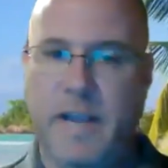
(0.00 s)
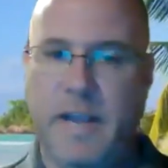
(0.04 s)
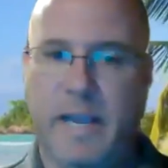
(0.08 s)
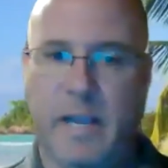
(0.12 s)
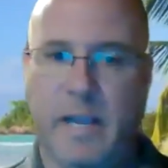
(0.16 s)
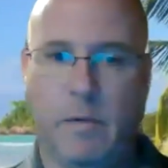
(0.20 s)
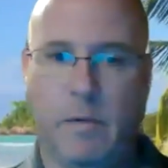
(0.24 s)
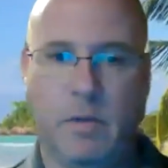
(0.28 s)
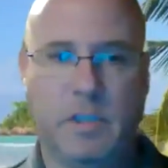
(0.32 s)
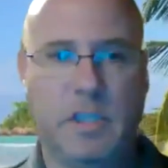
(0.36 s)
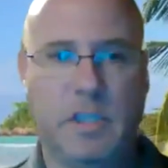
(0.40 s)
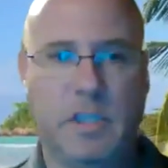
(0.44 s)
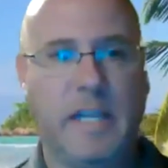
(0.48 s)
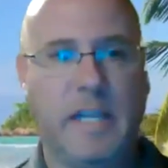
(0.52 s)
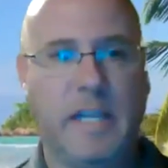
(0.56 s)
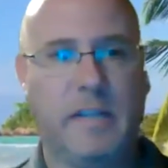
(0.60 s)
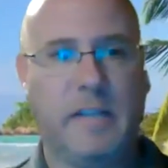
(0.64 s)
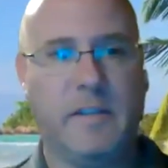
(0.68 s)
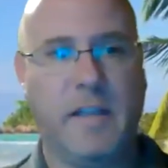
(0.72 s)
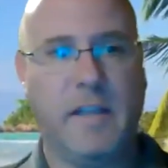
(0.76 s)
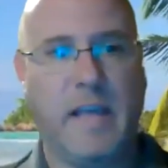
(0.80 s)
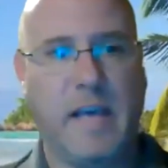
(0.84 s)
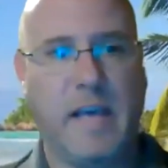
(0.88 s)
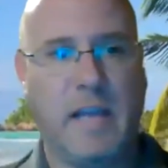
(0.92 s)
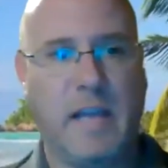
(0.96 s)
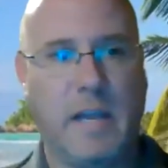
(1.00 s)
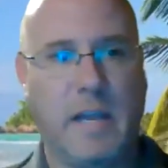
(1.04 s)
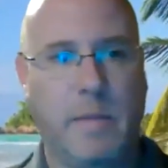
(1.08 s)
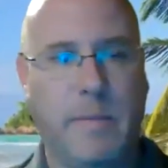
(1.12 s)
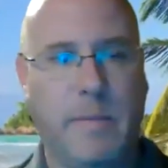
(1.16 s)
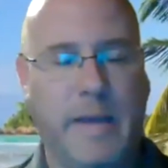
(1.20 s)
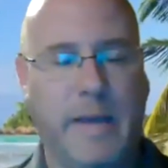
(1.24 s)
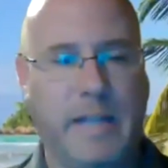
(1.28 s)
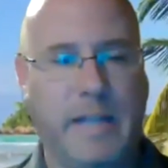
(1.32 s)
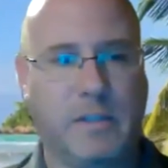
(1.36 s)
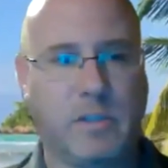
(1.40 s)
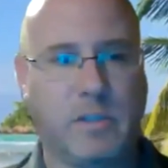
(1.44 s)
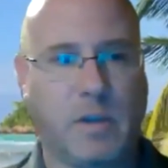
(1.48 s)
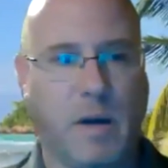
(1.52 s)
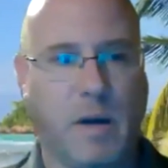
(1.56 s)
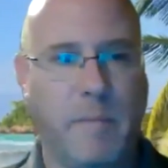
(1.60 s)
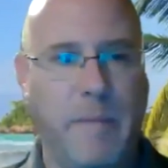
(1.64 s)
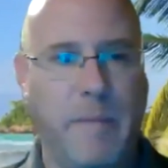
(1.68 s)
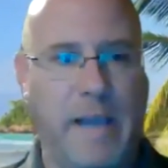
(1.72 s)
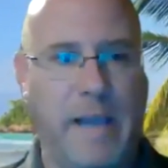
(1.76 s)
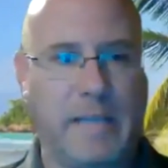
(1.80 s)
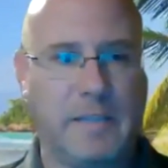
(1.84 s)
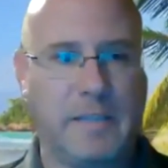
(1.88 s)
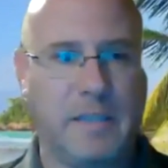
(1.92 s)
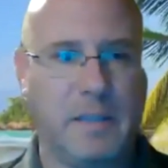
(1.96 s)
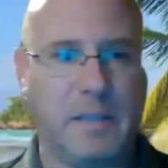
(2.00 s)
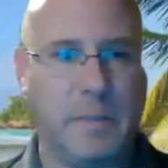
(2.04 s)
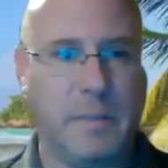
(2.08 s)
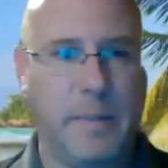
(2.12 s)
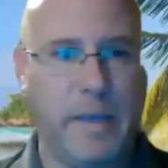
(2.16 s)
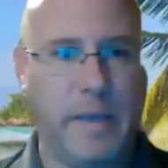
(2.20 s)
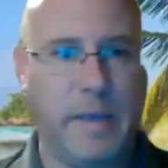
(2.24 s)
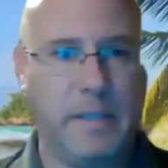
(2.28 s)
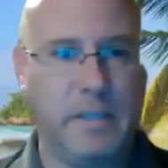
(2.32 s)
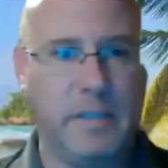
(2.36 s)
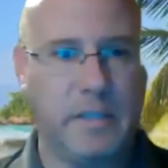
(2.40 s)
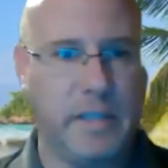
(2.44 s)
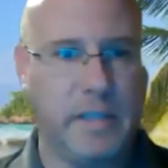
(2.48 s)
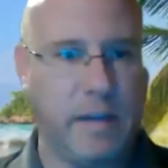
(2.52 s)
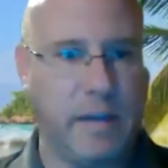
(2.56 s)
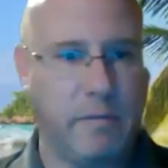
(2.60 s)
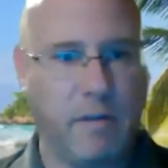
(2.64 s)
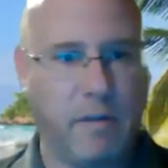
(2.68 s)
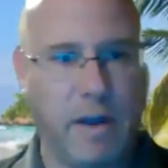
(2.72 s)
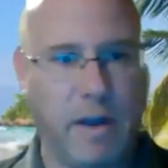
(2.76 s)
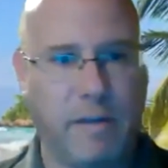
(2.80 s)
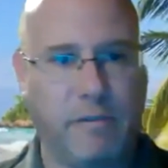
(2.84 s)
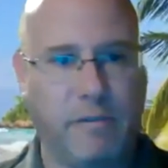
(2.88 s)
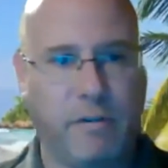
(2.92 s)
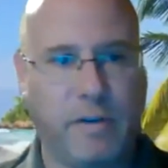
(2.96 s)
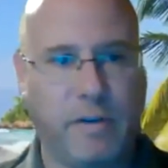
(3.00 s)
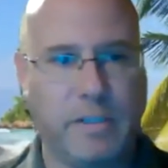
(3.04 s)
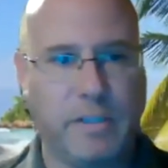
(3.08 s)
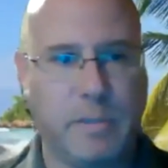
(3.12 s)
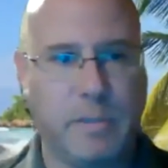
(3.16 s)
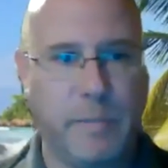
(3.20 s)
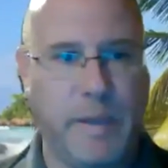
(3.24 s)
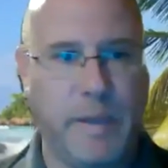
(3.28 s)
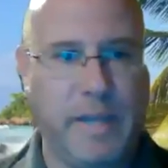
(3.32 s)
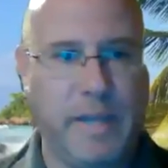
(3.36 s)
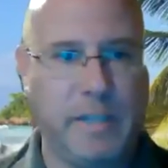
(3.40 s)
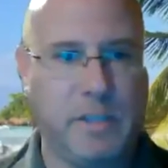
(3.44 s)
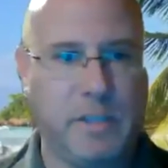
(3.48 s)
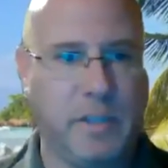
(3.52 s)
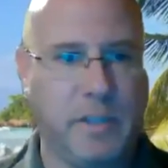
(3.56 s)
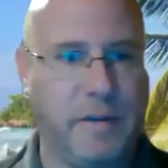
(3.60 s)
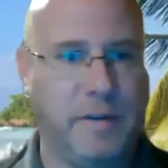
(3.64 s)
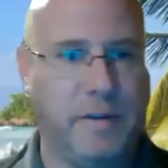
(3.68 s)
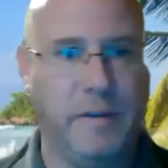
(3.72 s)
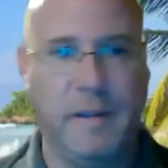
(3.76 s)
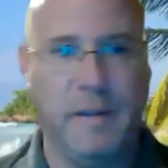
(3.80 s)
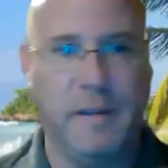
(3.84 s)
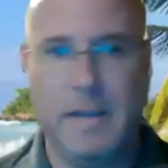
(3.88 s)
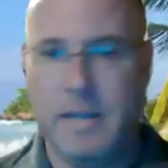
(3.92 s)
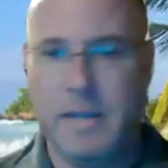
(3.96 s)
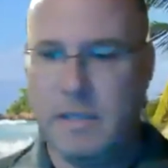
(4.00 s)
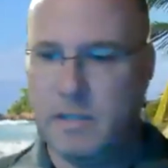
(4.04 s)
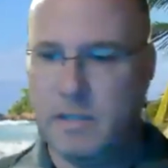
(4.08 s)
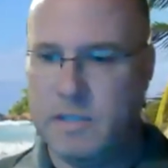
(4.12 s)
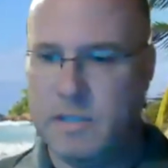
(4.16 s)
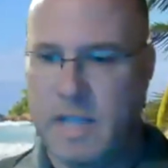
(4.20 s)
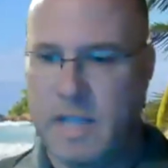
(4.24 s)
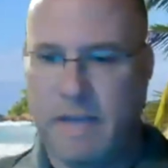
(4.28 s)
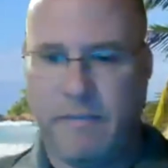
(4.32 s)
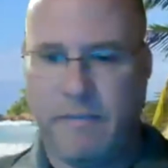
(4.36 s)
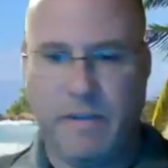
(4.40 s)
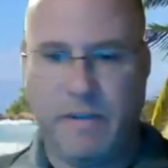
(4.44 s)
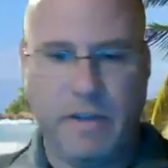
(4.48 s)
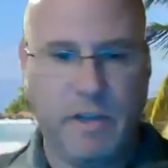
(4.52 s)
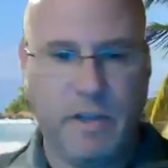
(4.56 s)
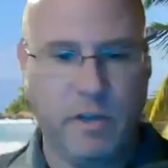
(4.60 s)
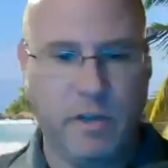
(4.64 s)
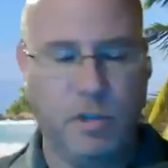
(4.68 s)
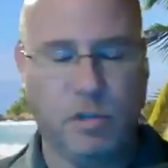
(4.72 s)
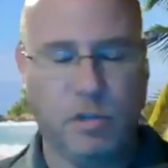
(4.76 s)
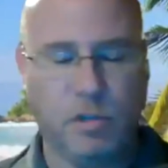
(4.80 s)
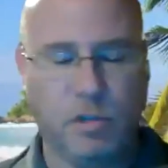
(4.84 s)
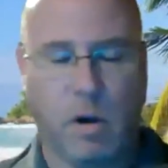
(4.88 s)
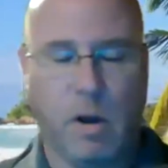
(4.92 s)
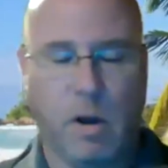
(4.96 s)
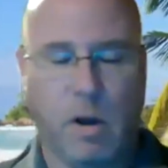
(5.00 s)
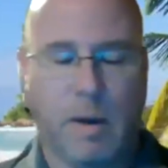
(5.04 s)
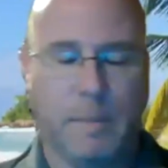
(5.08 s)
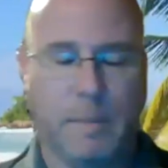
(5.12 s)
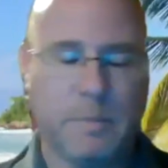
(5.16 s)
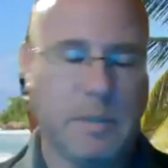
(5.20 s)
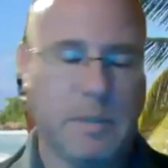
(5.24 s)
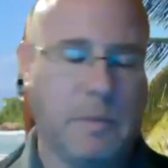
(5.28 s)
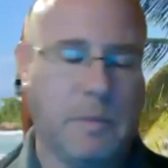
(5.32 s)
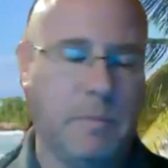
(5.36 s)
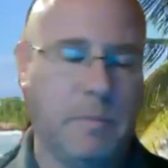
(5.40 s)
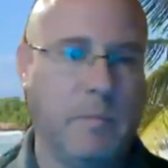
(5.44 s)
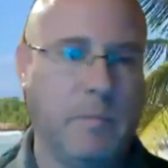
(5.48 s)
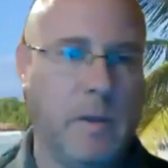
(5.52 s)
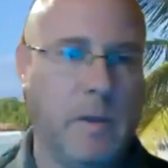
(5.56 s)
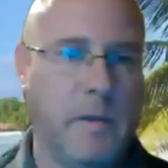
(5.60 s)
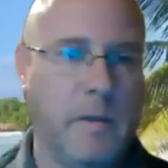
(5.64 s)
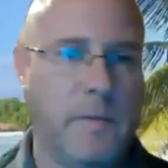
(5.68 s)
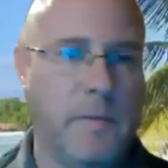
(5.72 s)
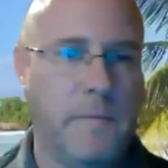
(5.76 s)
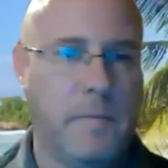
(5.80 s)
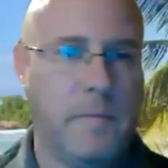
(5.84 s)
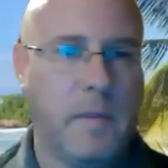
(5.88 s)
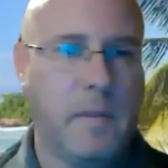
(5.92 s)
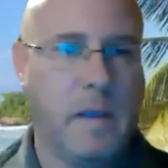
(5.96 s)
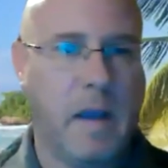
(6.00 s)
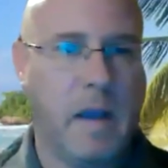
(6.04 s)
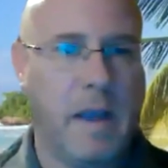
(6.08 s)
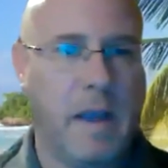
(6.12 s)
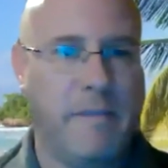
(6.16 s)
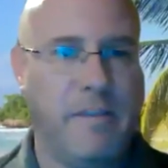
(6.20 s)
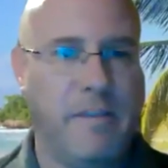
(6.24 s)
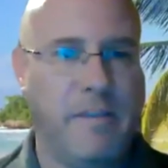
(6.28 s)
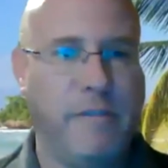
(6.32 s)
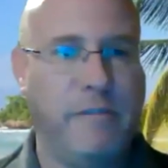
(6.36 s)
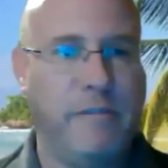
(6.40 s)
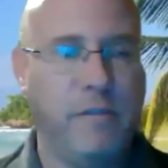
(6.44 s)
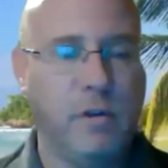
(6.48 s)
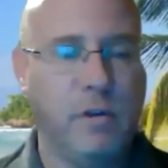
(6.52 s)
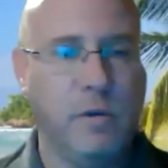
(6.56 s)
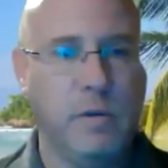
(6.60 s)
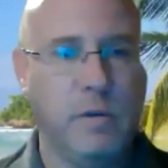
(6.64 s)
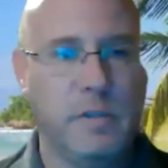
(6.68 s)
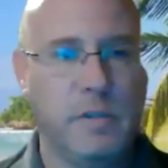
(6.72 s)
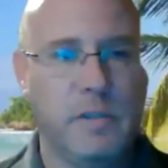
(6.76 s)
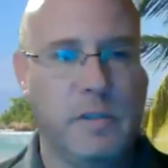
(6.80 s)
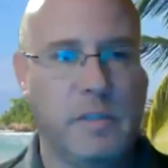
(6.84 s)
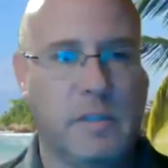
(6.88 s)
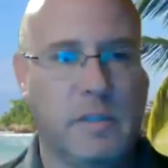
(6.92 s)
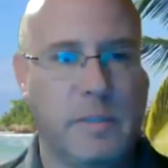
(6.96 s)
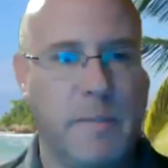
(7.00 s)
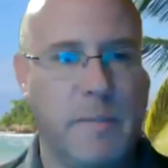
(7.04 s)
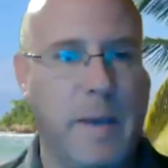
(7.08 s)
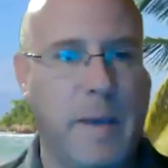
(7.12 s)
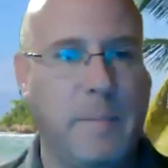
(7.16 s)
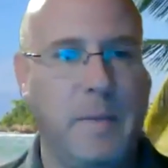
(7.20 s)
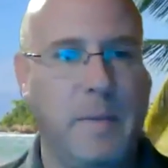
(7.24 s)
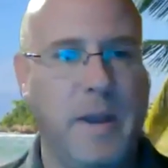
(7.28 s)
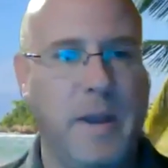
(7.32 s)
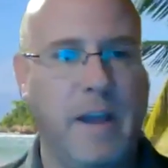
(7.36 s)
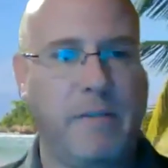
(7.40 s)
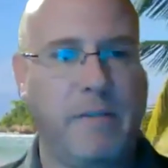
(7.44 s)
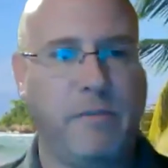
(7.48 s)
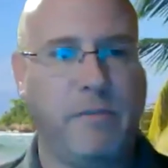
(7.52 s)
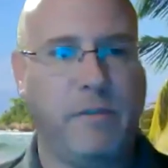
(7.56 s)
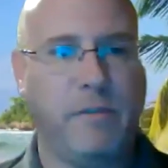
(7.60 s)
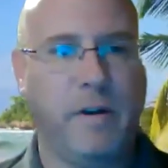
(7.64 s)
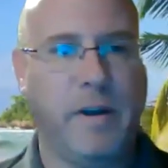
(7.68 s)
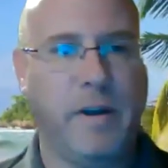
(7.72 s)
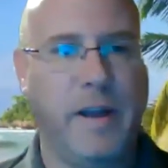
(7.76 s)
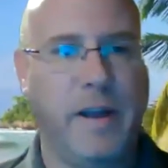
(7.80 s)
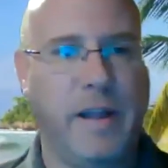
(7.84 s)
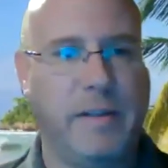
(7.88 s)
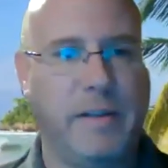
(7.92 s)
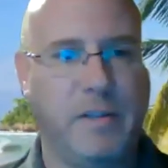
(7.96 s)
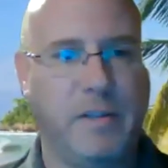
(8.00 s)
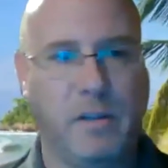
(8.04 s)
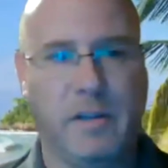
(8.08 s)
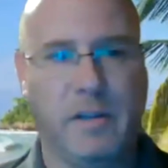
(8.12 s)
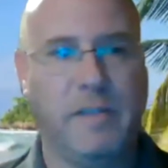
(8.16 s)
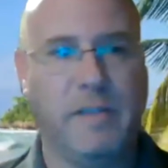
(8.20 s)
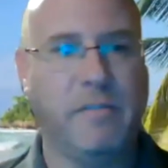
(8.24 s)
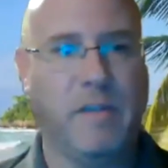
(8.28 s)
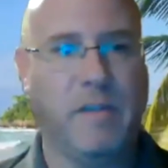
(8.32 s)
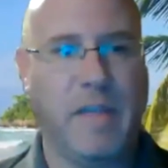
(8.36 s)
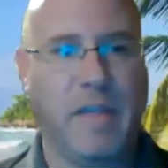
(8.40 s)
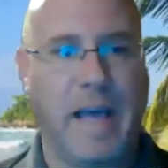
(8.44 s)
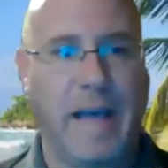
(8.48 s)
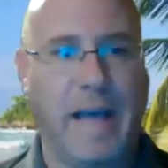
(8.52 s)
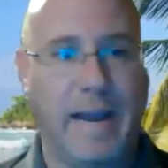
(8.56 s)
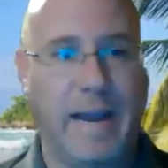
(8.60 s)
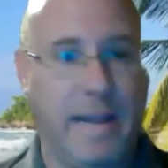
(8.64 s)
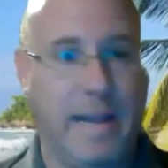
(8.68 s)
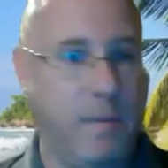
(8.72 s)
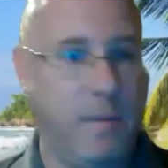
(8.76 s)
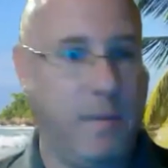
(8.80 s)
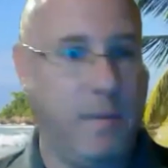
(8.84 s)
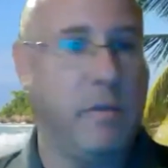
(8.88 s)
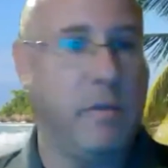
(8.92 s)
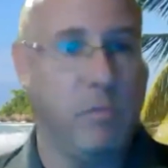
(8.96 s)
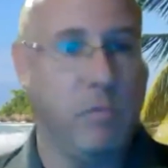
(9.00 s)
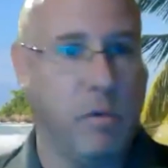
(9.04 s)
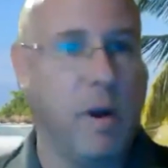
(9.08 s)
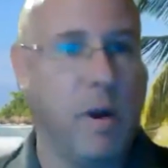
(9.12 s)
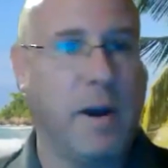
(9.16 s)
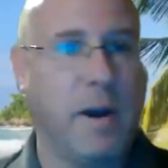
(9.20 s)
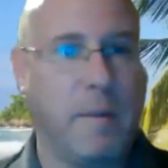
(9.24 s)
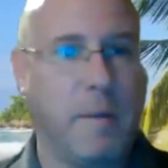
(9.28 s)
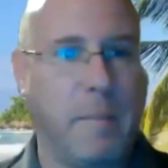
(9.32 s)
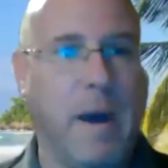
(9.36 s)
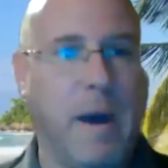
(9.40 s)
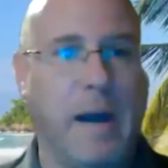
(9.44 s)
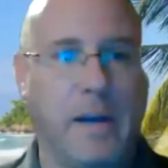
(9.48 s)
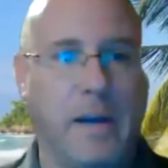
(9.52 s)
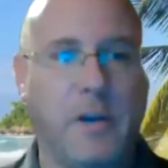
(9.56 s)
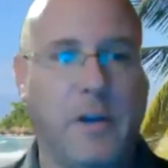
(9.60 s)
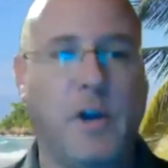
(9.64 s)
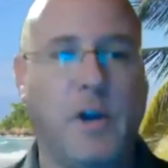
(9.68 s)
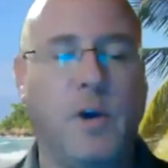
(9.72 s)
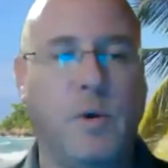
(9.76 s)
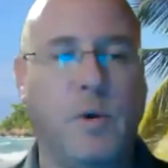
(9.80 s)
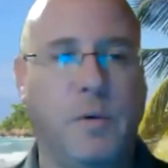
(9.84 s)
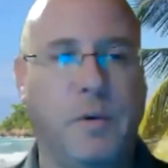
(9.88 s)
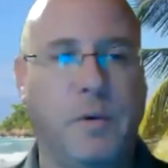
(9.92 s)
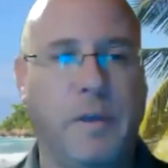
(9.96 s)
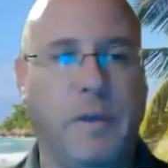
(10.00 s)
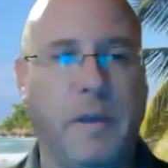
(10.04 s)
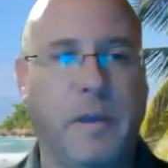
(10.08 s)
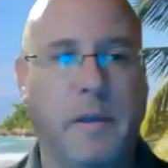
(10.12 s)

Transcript: Nick, I want you to get to the head of the bed and start masking the patient, get ready for intubation. Stefan, can you draw up some IV fluids and some epinephrine and deliver that? And we run a mock code.